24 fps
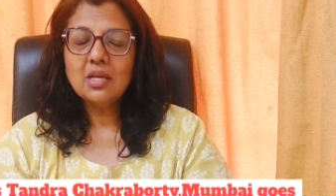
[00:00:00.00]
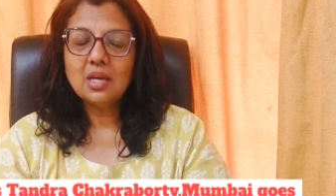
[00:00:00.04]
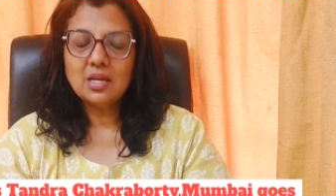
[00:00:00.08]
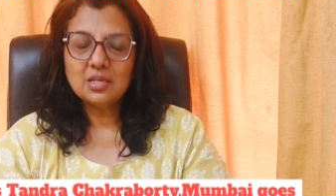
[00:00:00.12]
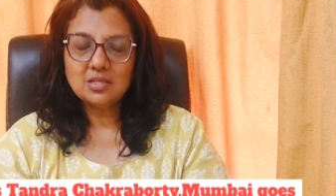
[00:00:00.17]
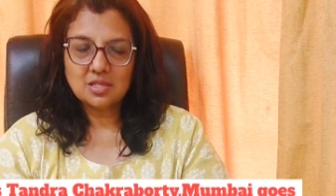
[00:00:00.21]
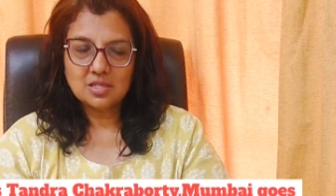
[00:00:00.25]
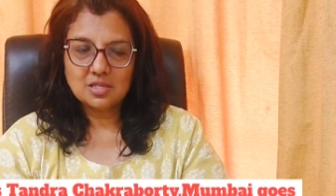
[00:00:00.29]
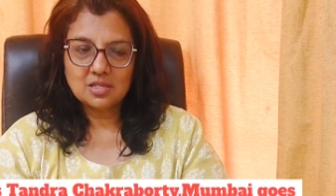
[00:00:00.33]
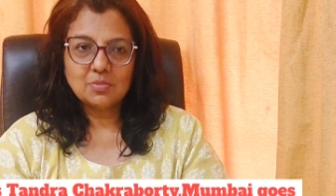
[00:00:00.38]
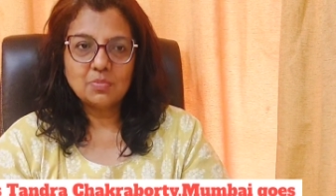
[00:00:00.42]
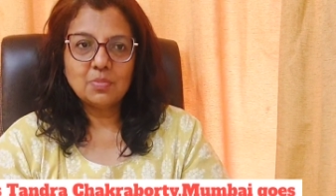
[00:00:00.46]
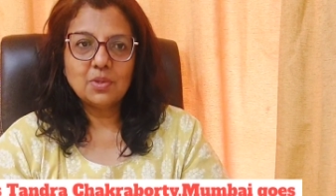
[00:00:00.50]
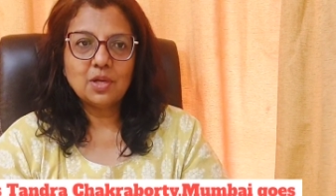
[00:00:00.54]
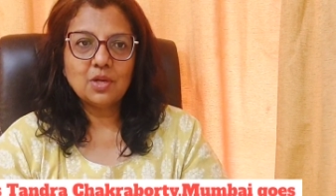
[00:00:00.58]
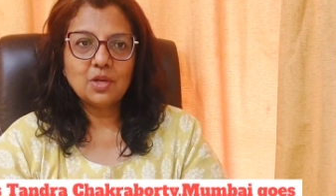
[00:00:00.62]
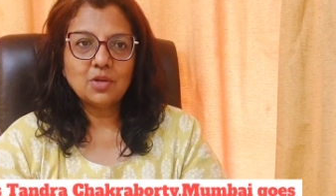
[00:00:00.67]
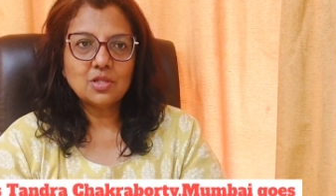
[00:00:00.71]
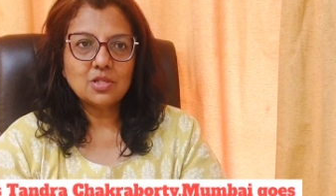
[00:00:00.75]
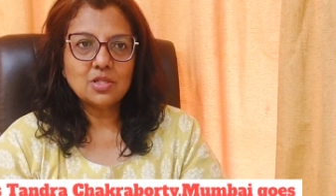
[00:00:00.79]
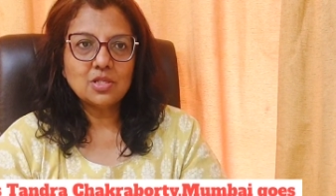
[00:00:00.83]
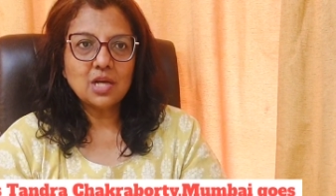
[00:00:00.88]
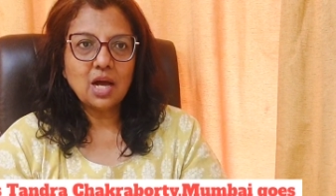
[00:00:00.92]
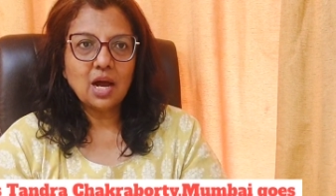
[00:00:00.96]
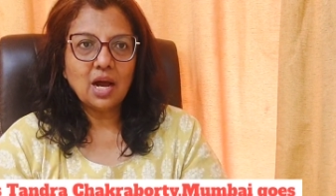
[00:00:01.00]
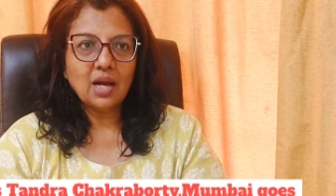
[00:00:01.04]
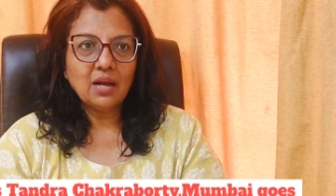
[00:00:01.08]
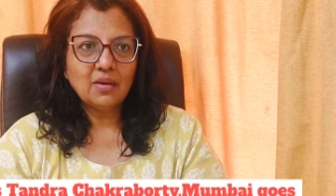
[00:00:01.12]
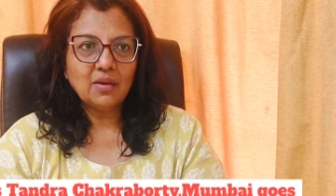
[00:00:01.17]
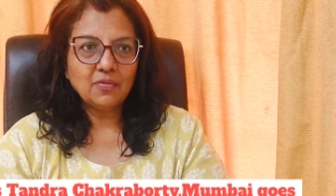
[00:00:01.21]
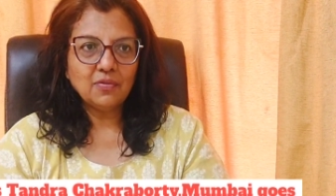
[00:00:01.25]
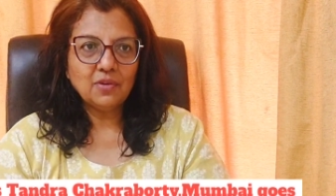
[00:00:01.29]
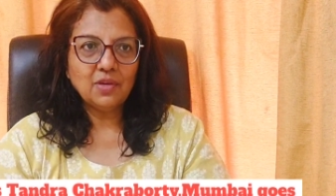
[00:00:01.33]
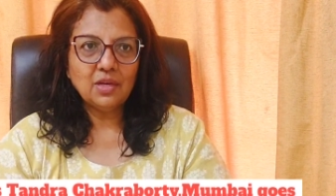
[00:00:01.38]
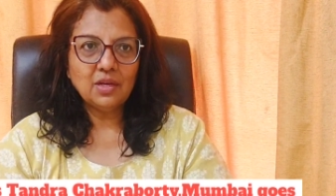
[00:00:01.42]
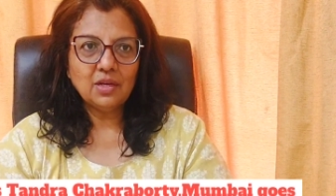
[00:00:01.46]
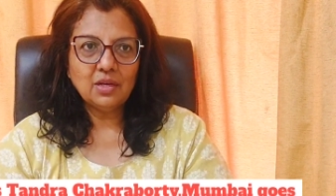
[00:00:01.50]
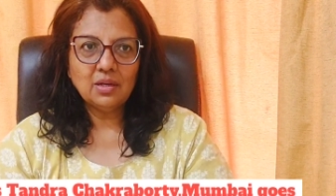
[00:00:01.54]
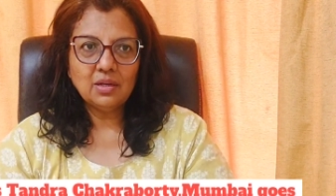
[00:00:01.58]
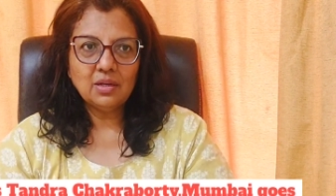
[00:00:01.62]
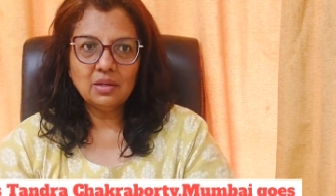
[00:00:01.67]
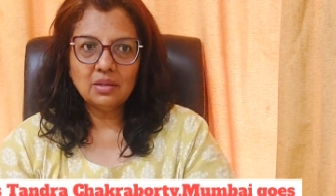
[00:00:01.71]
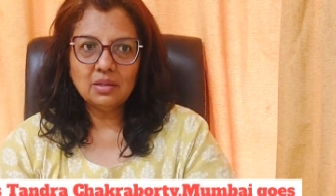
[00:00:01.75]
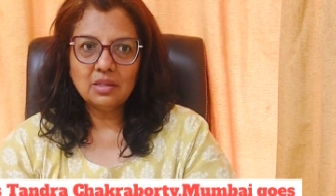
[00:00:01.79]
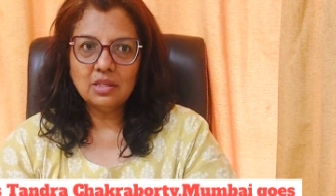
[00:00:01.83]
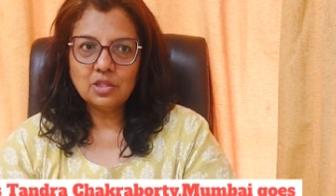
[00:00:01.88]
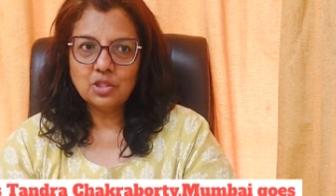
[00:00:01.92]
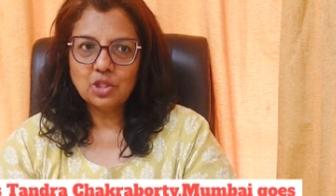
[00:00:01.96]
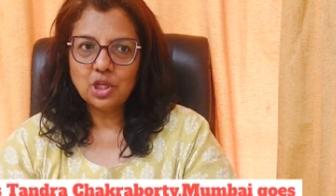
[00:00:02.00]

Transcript: Yes, because I feel the